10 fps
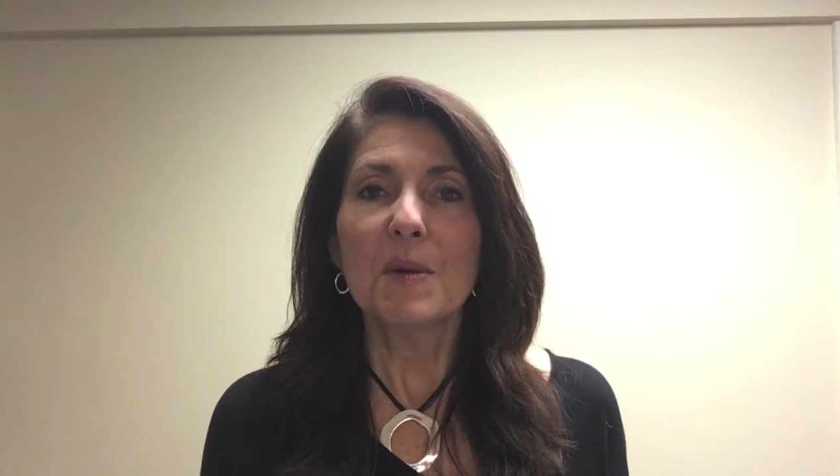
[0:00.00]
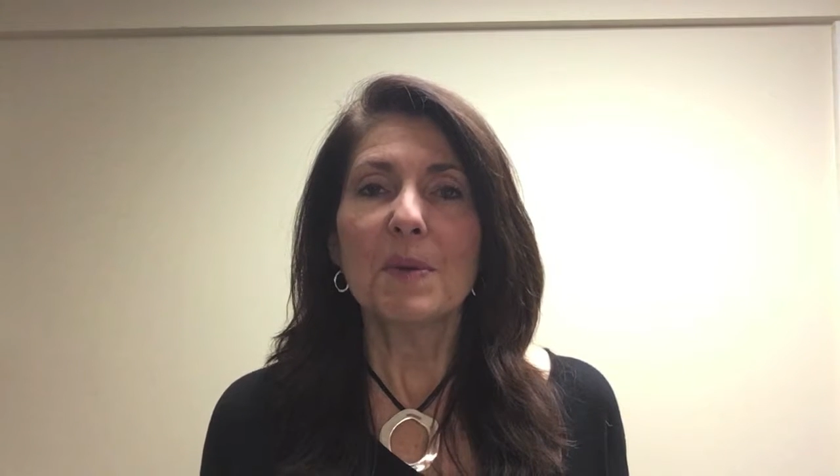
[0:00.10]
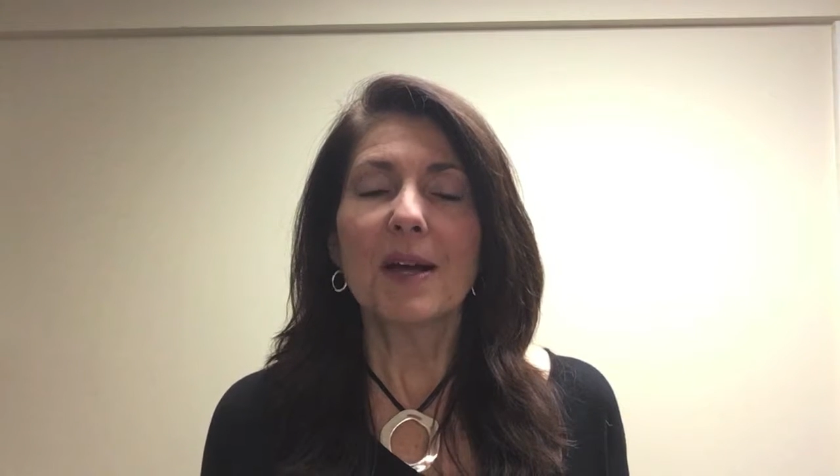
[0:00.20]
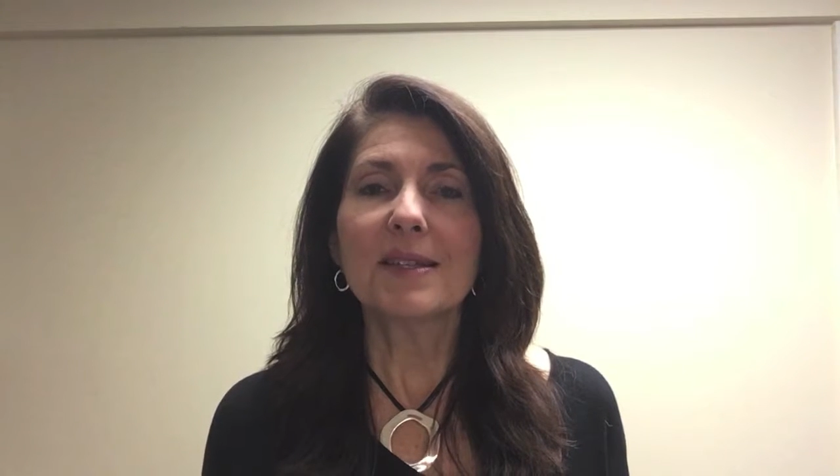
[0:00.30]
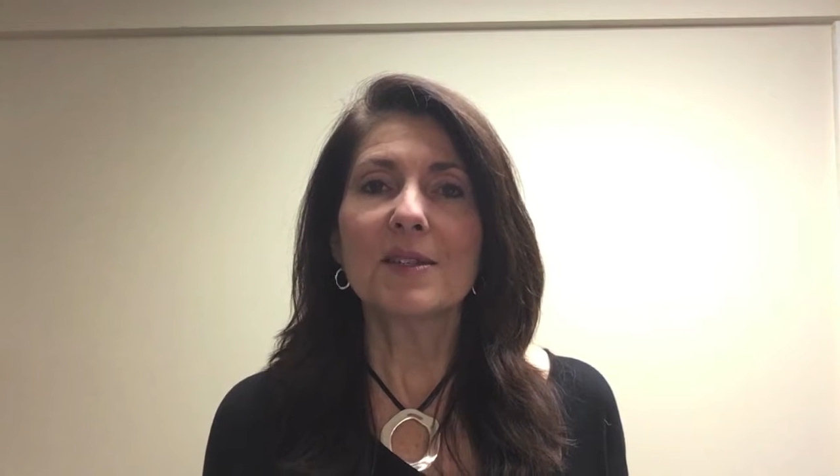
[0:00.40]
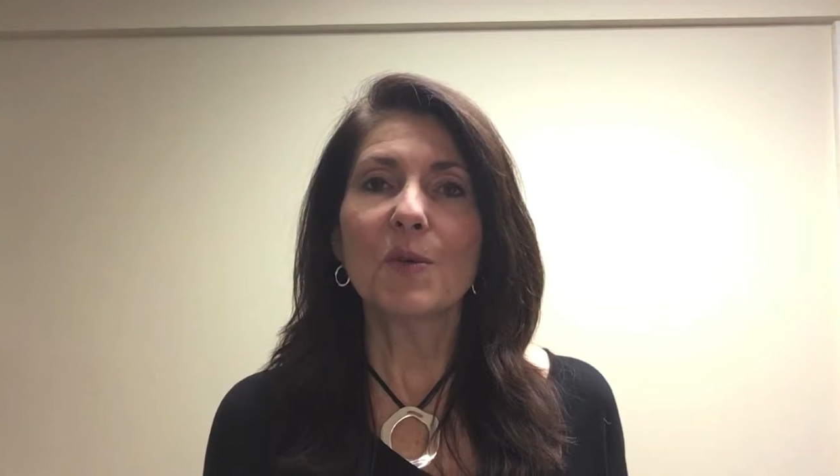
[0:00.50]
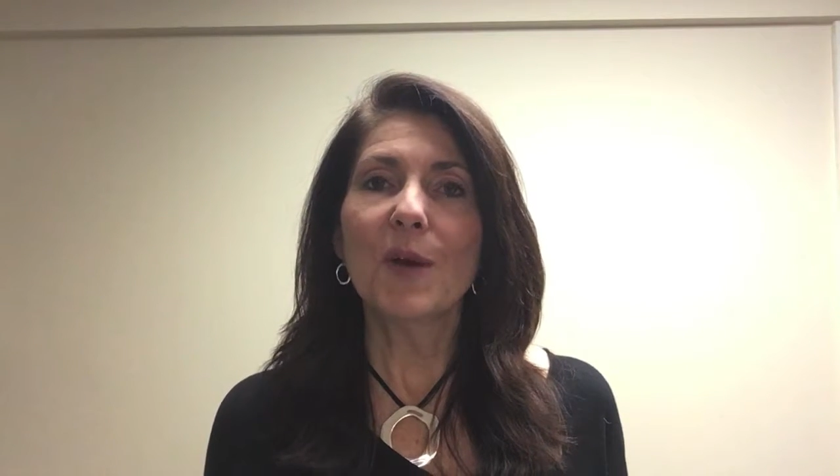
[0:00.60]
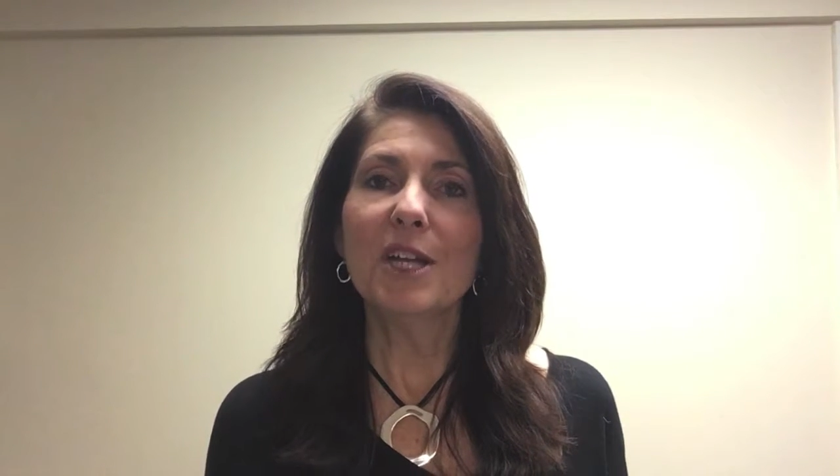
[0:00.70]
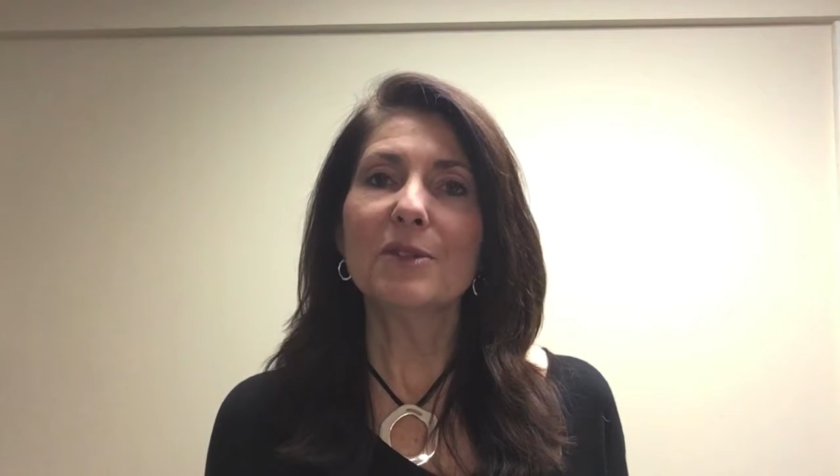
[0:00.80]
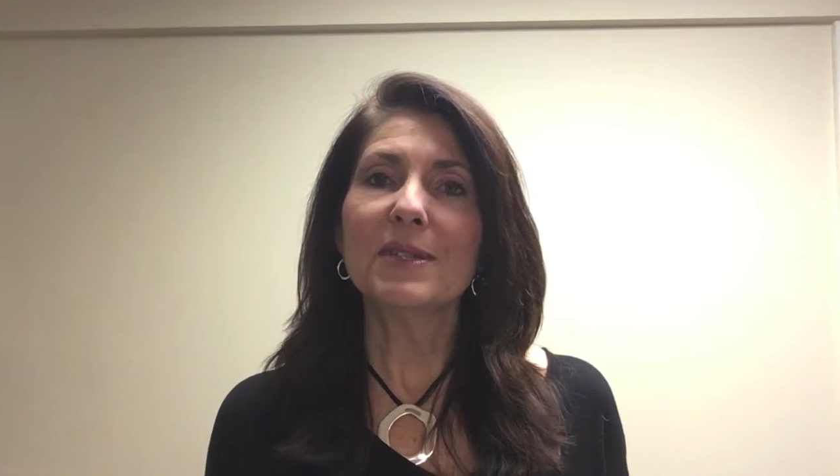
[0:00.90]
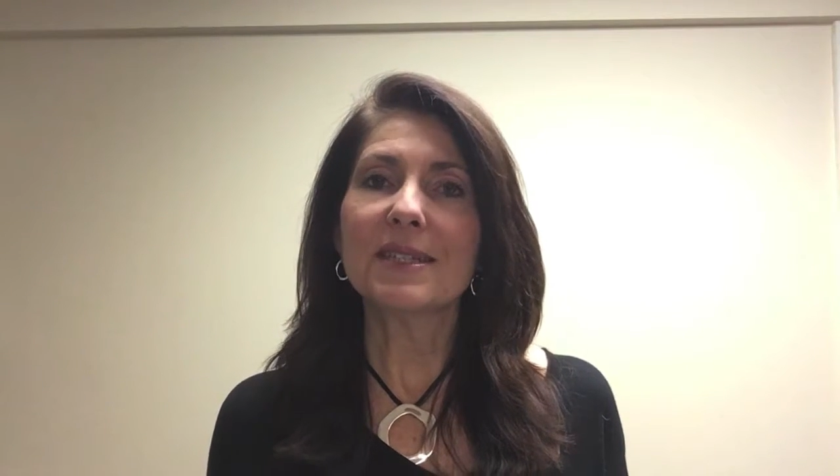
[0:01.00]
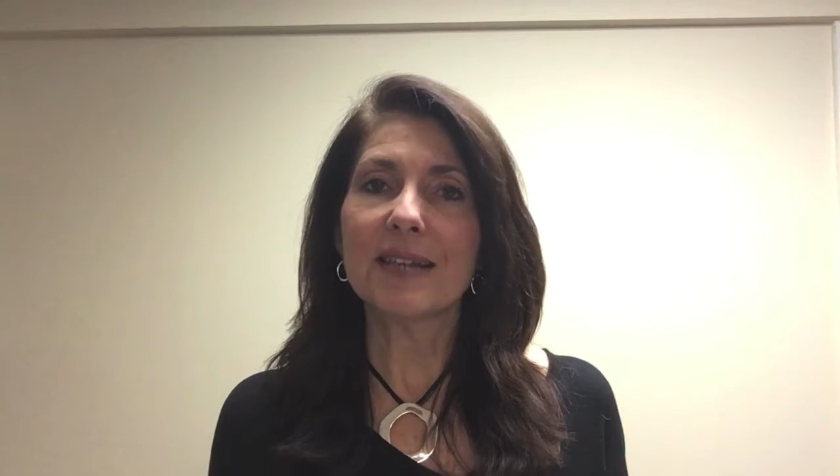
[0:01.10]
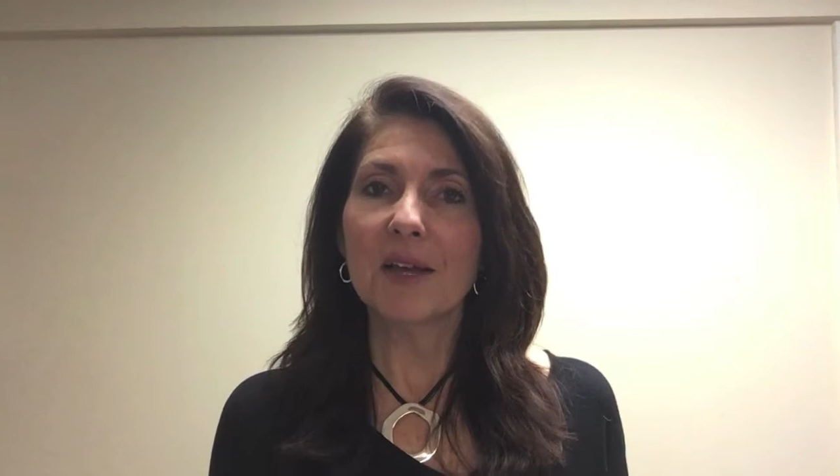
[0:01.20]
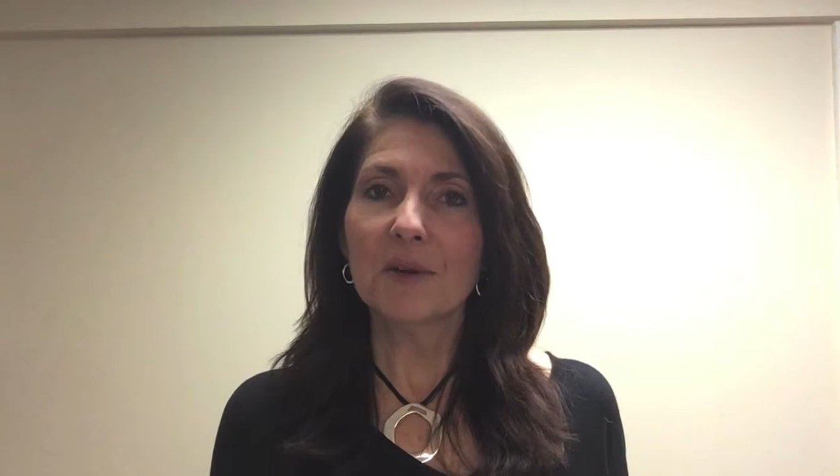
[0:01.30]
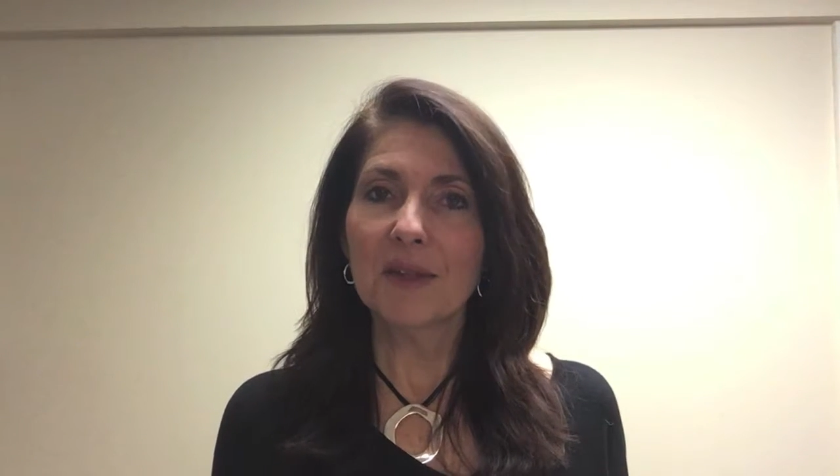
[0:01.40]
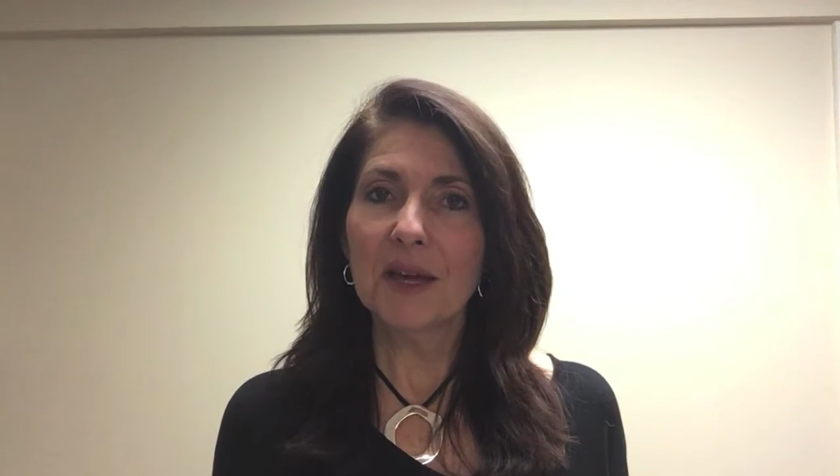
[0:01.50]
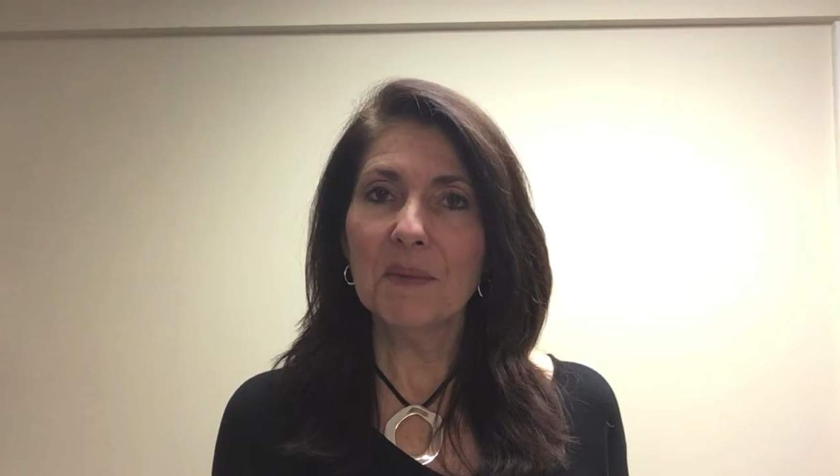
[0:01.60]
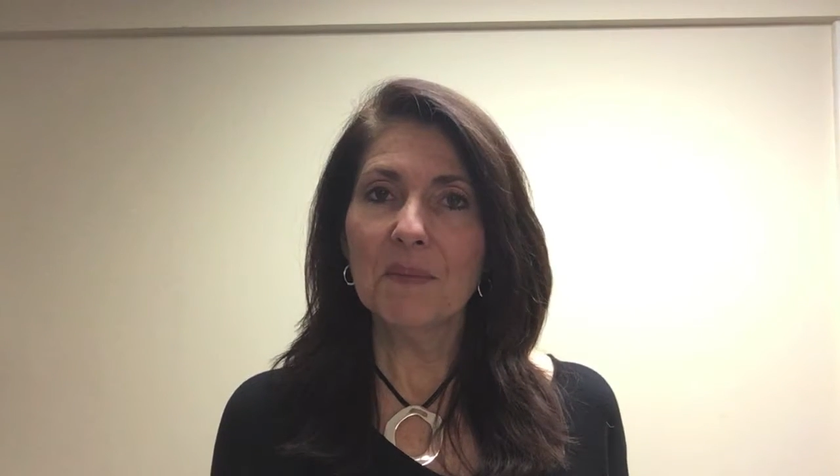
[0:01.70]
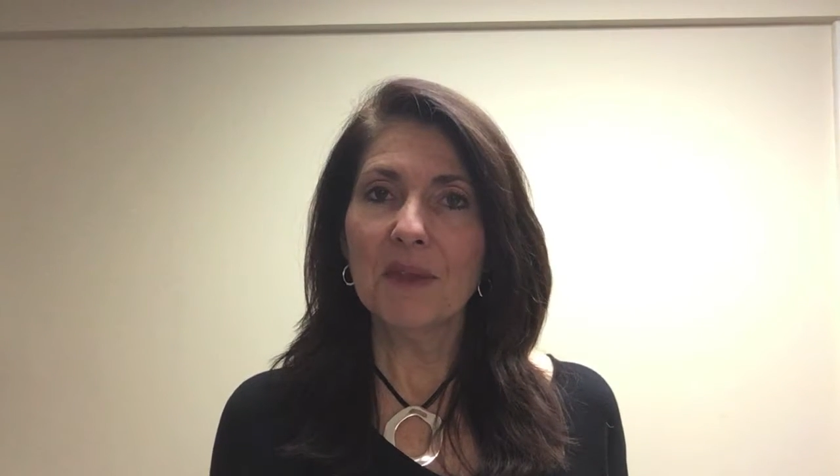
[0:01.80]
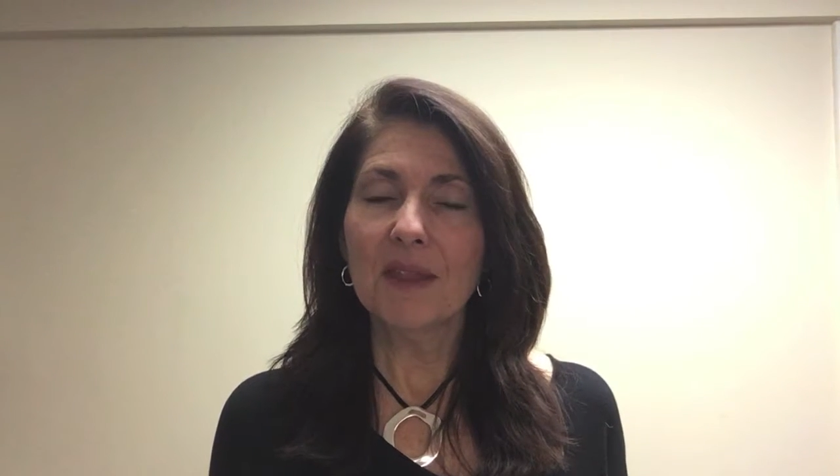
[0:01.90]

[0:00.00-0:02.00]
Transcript: because it's a way to recycle them.